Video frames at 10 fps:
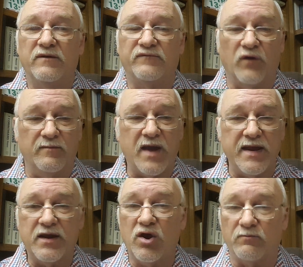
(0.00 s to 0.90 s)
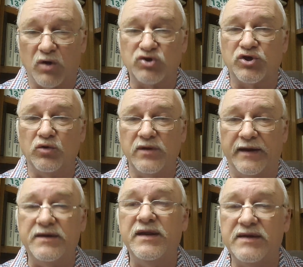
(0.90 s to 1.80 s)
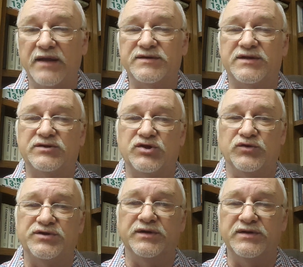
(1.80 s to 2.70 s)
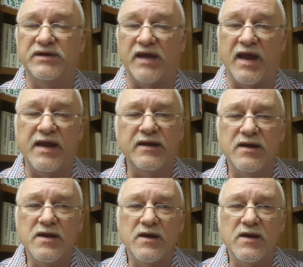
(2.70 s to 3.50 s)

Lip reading: from a commercial lending institution today